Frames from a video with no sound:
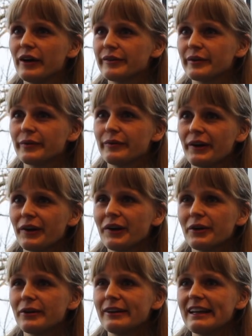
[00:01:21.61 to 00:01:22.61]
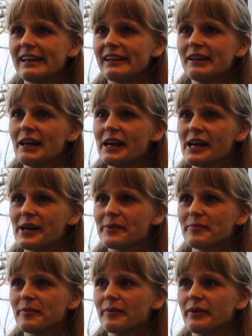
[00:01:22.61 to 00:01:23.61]
often very early,
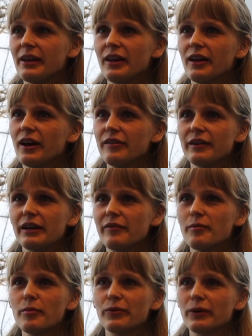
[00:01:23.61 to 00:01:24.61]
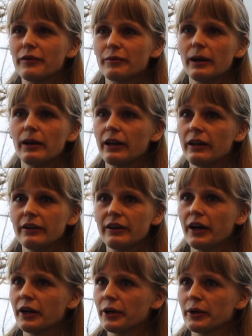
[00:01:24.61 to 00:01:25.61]
often even before I've written an
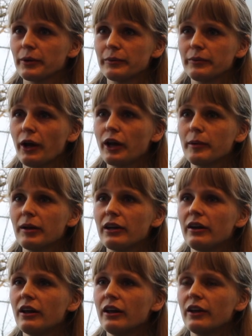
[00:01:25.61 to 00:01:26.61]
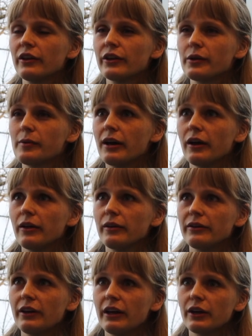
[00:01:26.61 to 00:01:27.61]
entire document. So
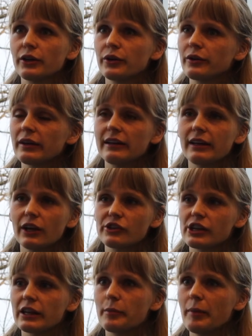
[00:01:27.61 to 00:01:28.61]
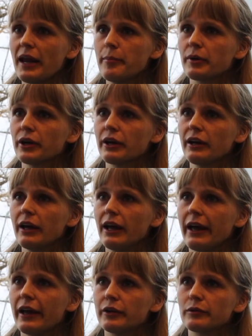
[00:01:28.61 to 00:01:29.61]
I'll take an early section in the paper
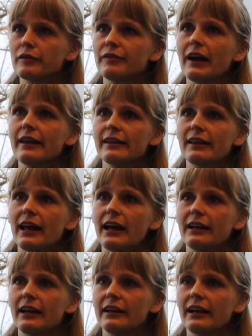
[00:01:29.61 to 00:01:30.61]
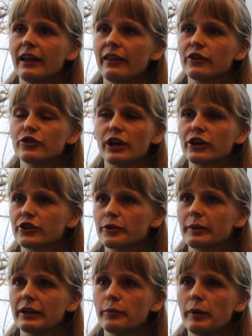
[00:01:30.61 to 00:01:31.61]
and revise that and get the
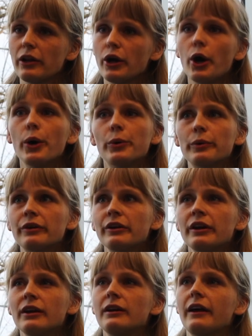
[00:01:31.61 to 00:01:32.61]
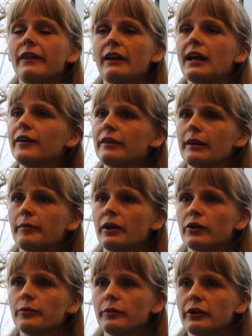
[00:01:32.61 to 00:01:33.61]
structure really well honed. And then I have
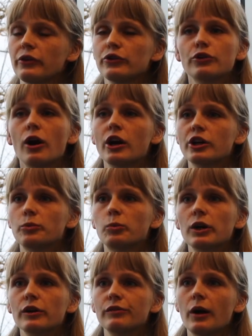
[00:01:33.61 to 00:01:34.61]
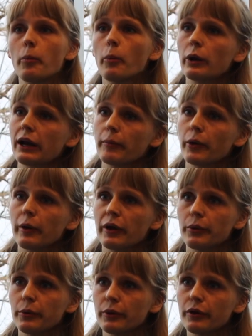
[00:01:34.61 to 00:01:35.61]
something really strong to work from when I'm
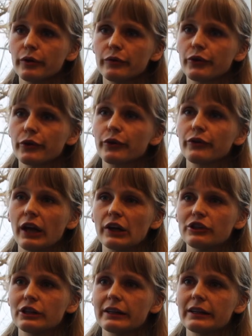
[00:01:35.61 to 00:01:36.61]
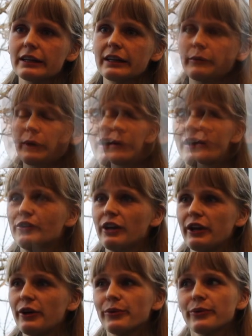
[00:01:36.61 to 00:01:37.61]
going through the further sections. So I
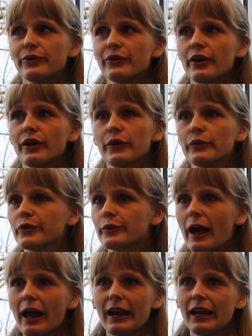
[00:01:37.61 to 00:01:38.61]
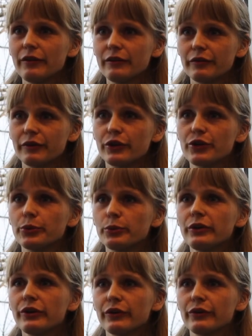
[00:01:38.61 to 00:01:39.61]
try to use a variety of different
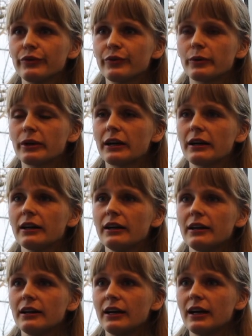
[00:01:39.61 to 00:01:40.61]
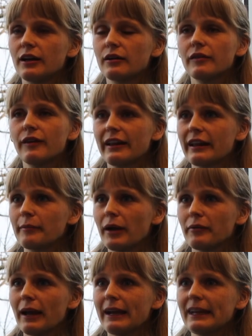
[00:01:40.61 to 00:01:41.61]
tools for revising
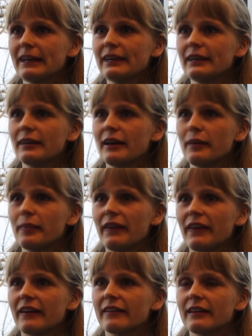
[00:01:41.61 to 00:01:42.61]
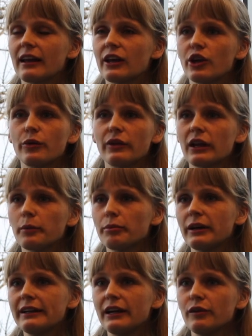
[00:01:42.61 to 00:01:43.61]
my writing. So that would be things like using a
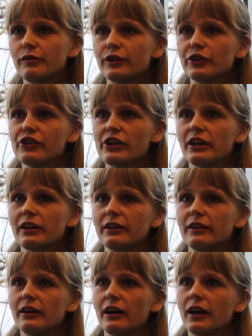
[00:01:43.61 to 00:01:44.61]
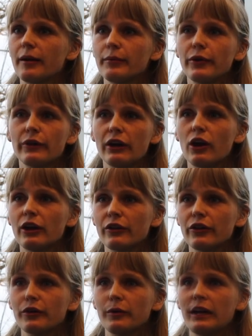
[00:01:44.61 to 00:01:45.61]
printout version, using
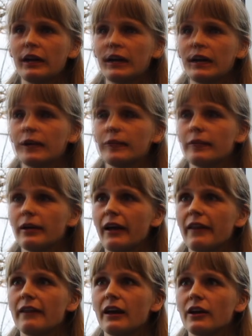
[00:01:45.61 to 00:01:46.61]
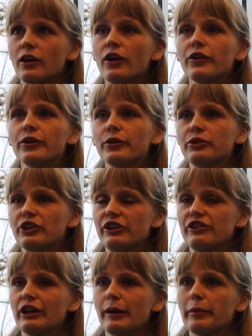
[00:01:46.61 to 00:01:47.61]
on-screen, and then also
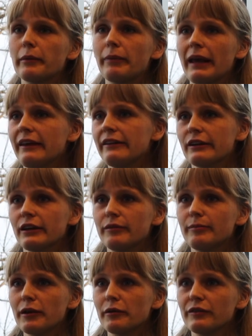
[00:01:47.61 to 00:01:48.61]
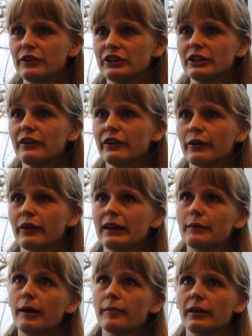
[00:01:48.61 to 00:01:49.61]
changing up the pace of my revision so that
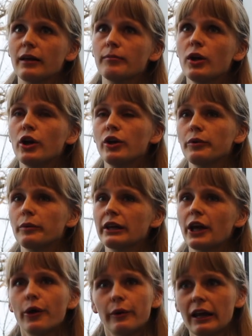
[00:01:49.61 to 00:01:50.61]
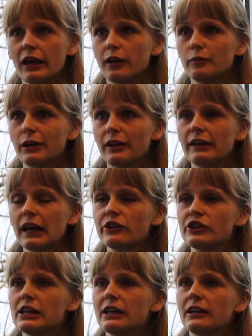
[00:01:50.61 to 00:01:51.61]
sometimes I'm really honing in on one
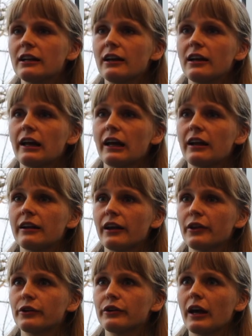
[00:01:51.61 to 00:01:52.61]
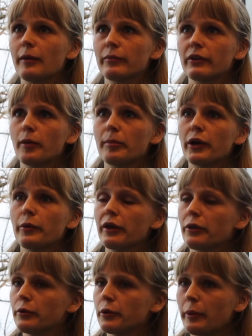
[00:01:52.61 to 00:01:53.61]
section and other times I'll be
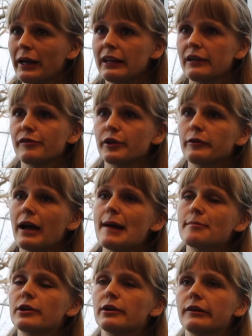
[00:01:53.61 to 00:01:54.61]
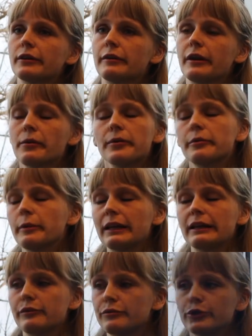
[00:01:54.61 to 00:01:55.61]
going through quickly for grammar or going through
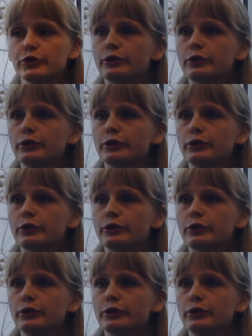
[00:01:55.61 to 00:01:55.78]
quickly for